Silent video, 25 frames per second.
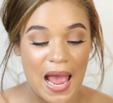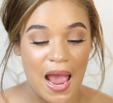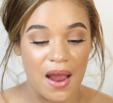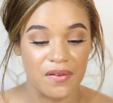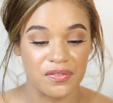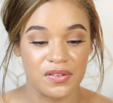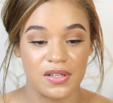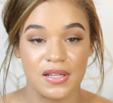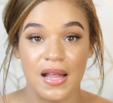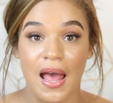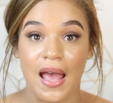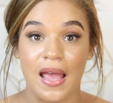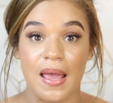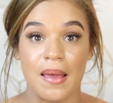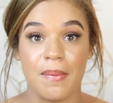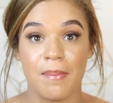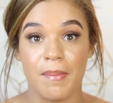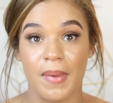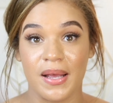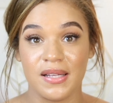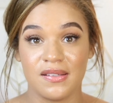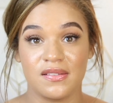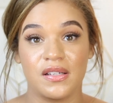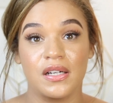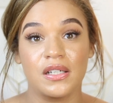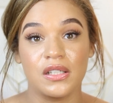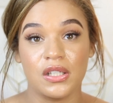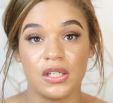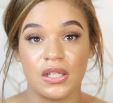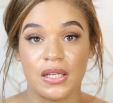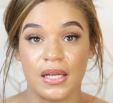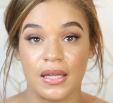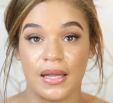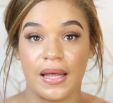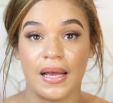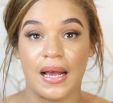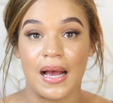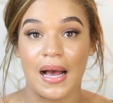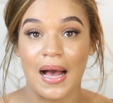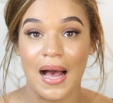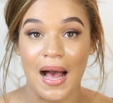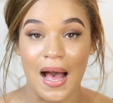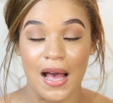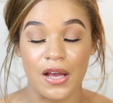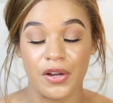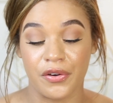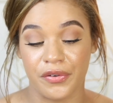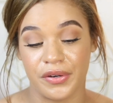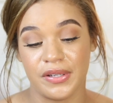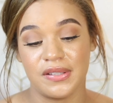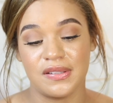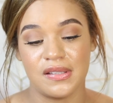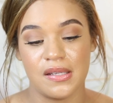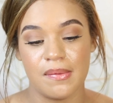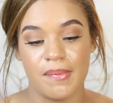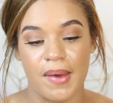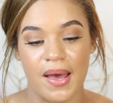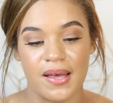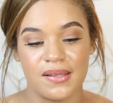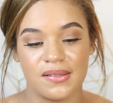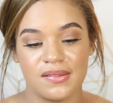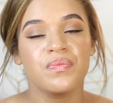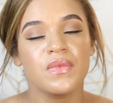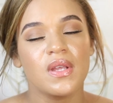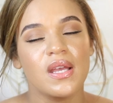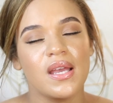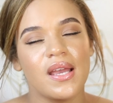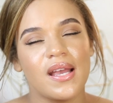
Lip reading: After that, it might start looking like a hot greasy mess.